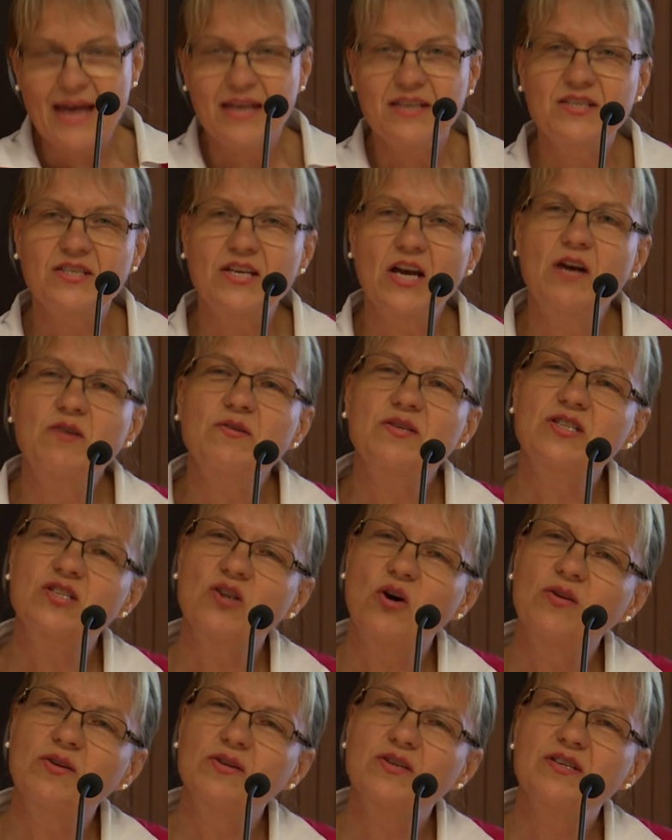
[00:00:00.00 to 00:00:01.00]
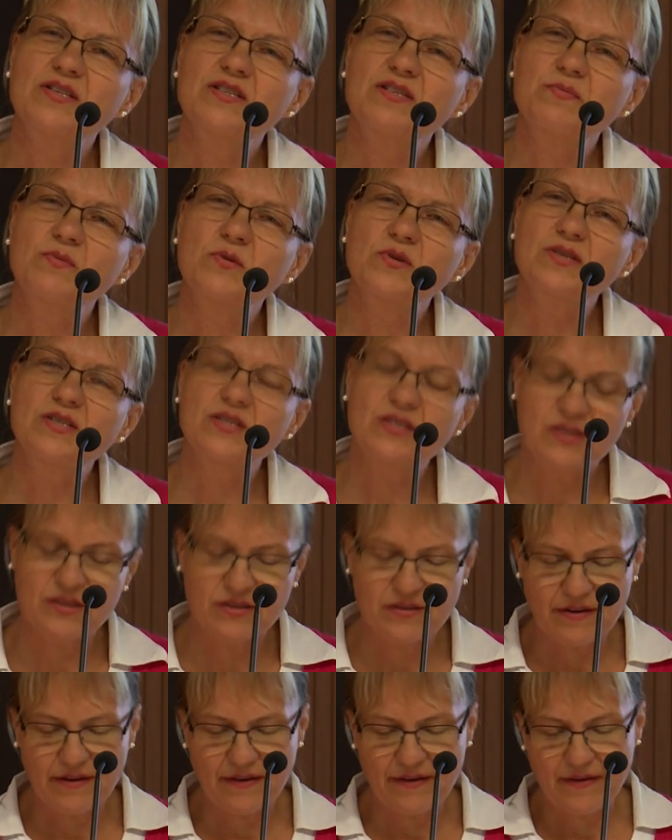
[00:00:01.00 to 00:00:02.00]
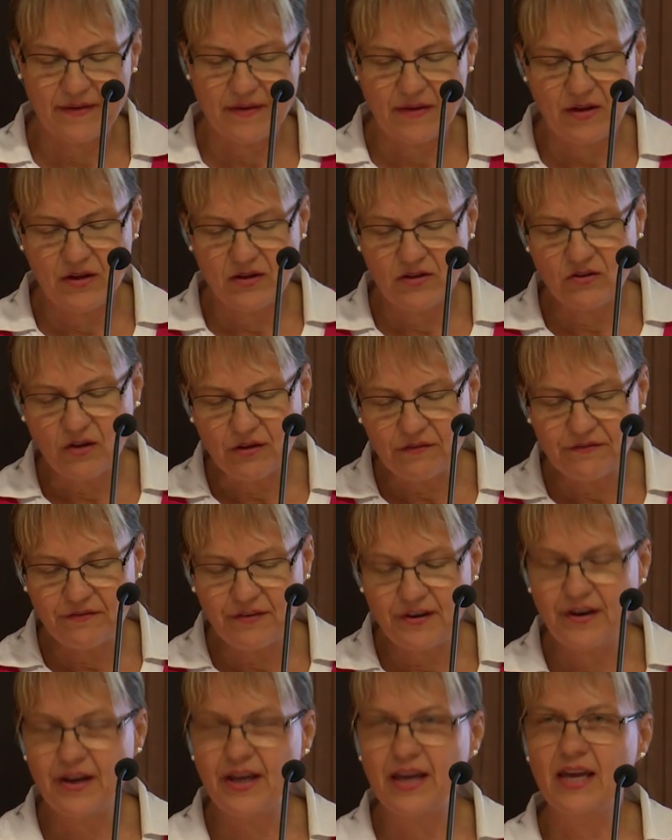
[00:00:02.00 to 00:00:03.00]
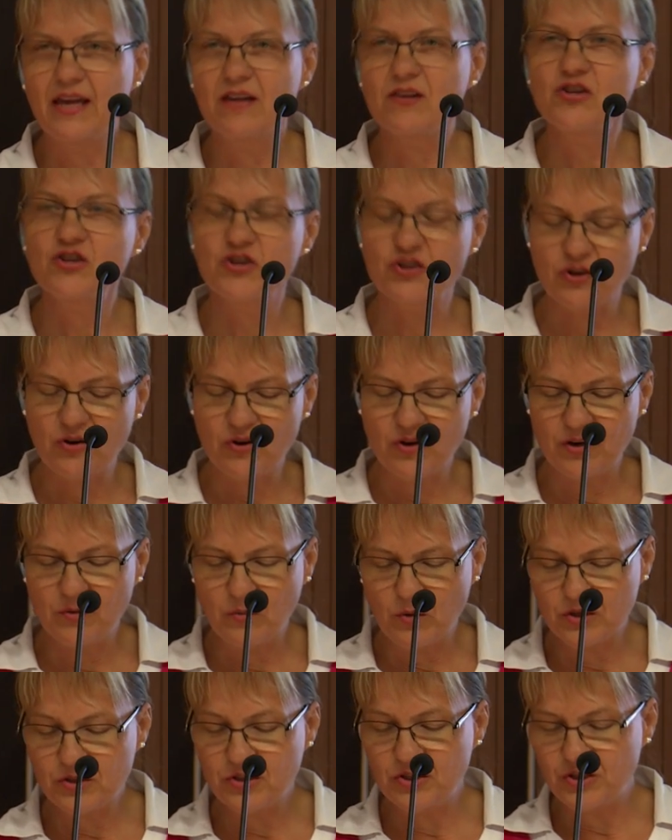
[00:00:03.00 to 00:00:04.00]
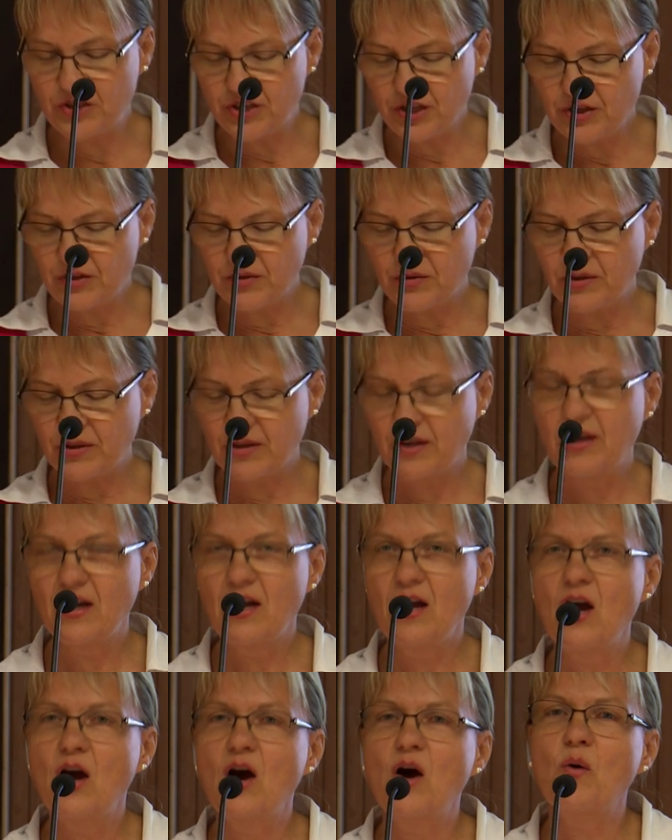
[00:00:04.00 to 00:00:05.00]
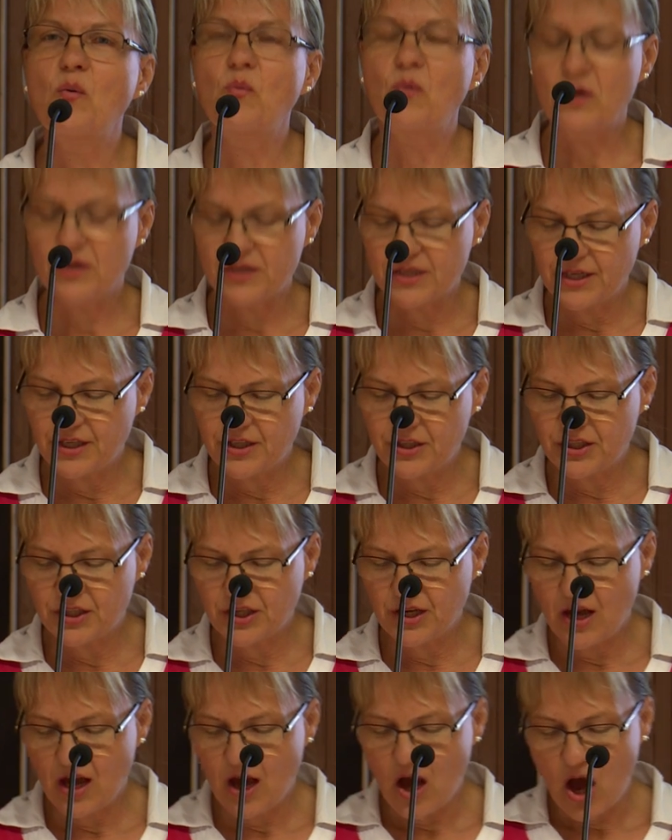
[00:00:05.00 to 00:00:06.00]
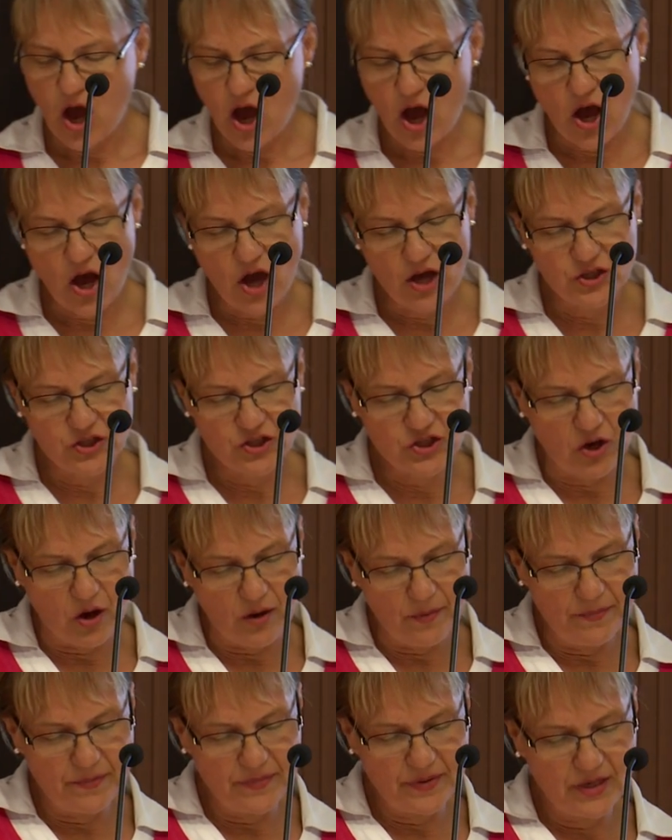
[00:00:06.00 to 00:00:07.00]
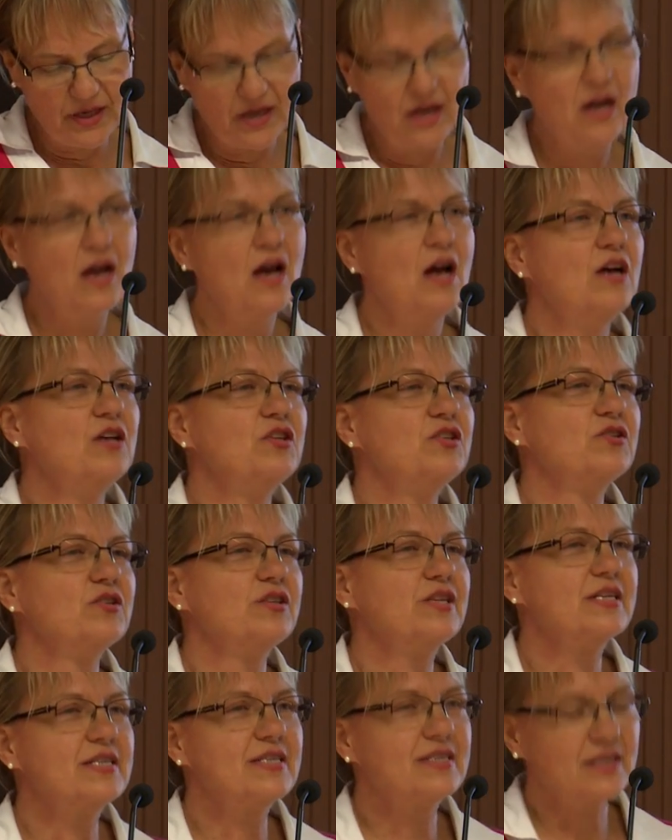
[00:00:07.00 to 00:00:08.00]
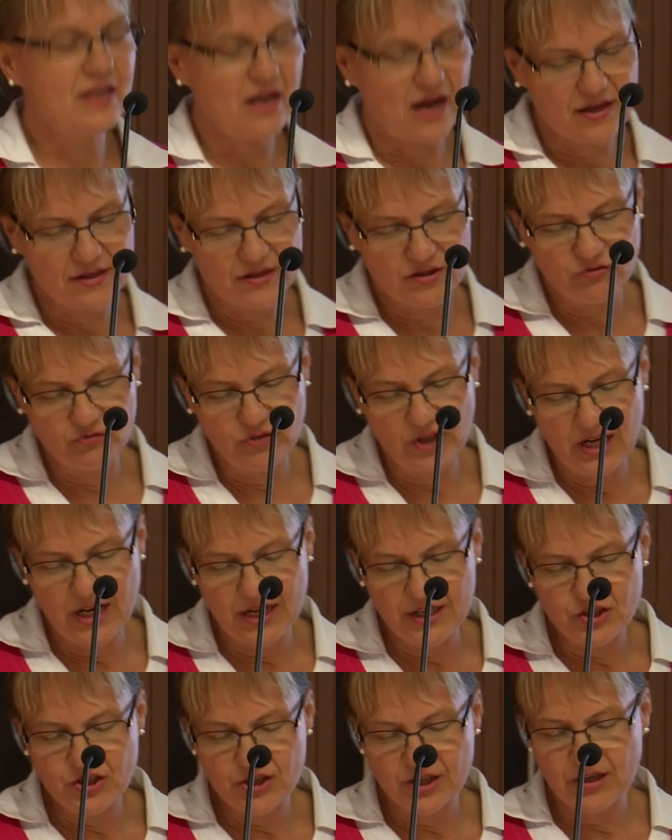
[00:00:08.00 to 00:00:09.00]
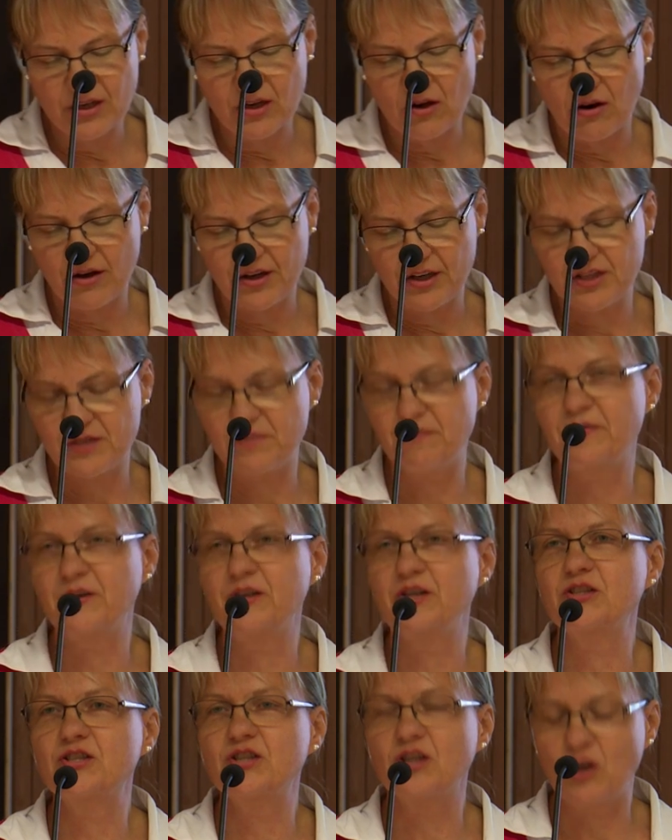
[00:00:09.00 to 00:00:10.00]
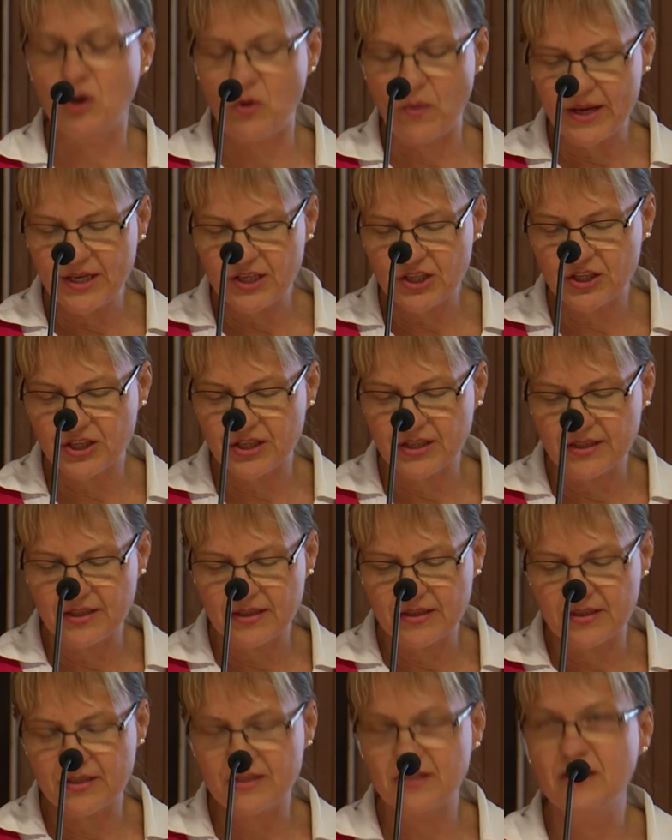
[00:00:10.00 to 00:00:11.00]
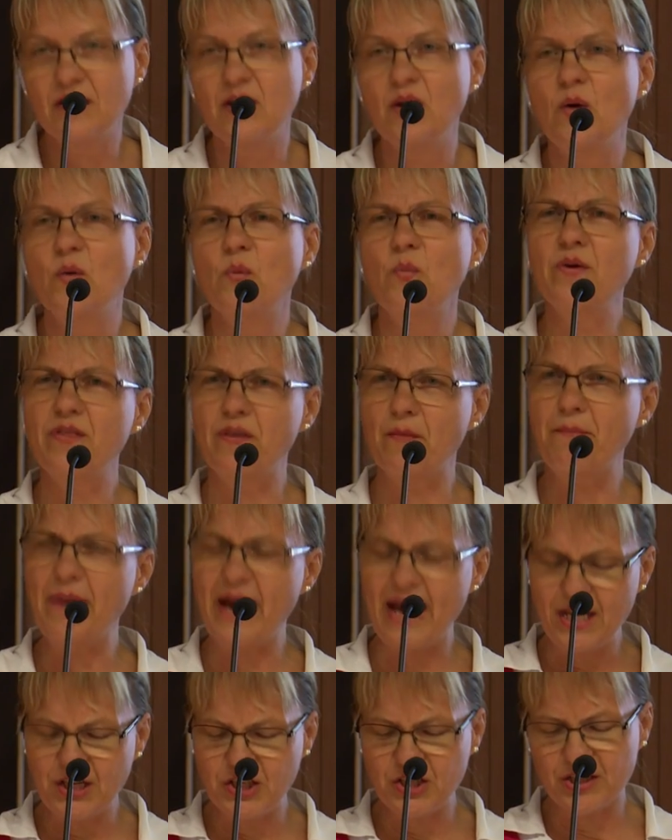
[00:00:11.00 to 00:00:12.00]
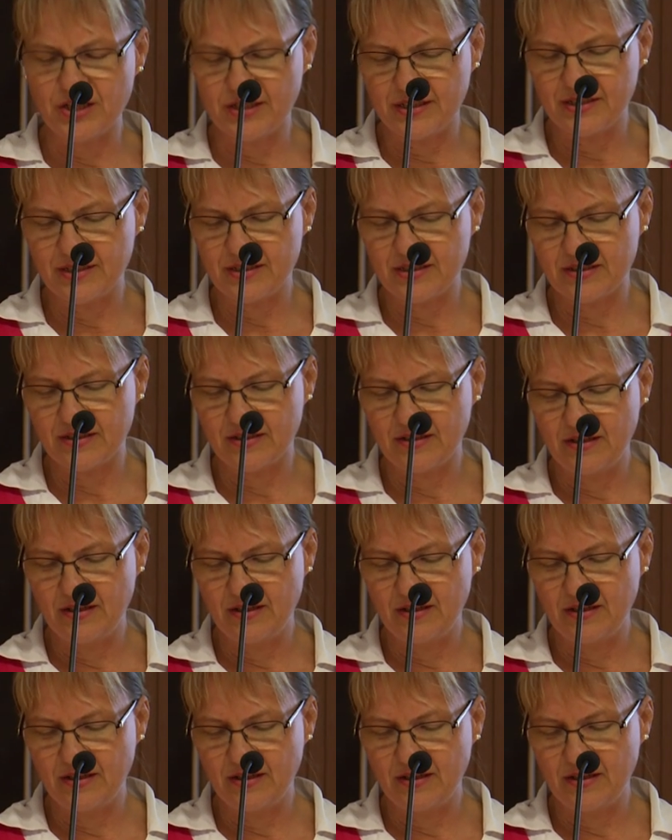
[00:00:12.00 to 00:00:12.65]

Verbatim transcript: So Saunders was not very sure what to do. Was it her job to discuss religion or spiritual questions with a patient?